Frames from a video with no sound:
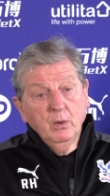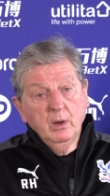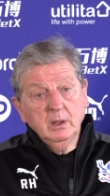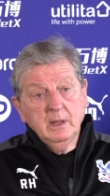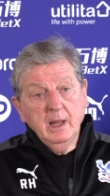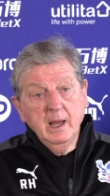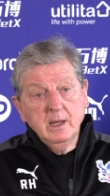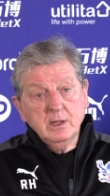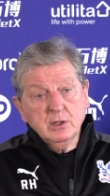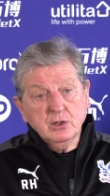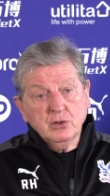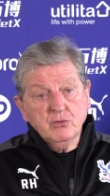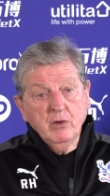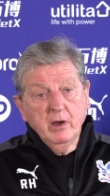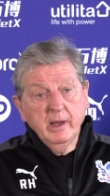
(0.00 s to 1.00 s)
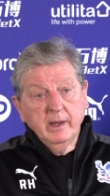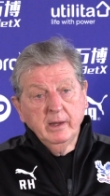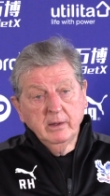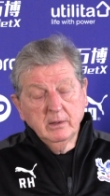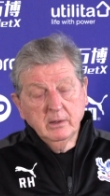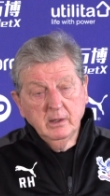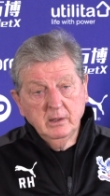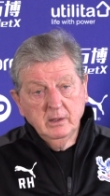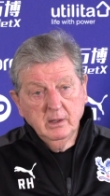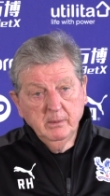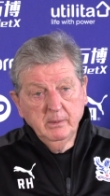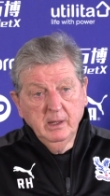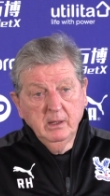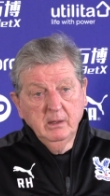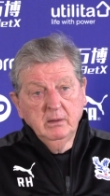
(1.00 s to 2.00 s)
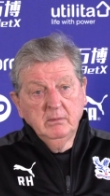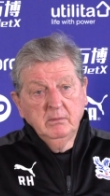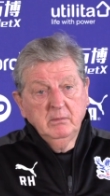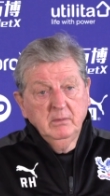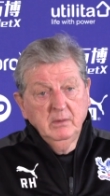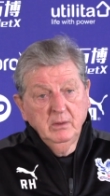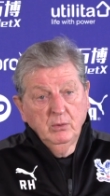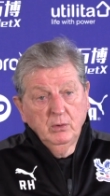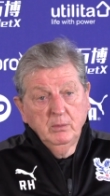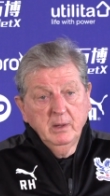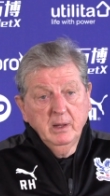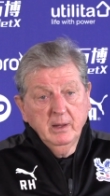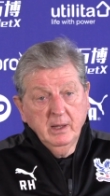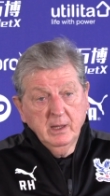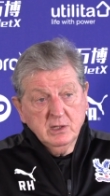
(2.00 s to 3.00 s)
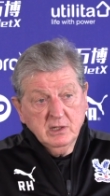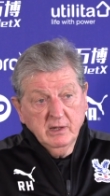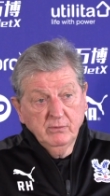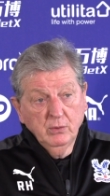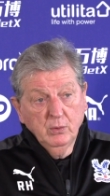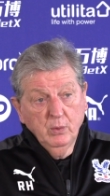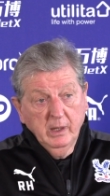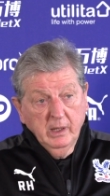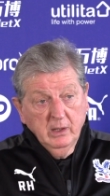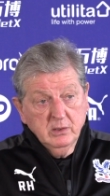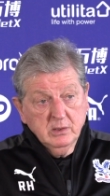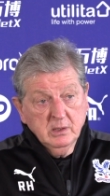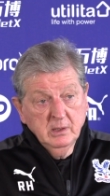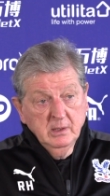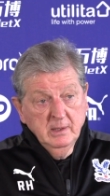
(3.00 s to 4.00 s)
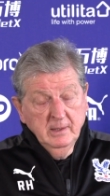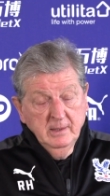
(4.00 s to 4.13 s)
Well, Dann's a strain, and I mean, normally they're several weeks.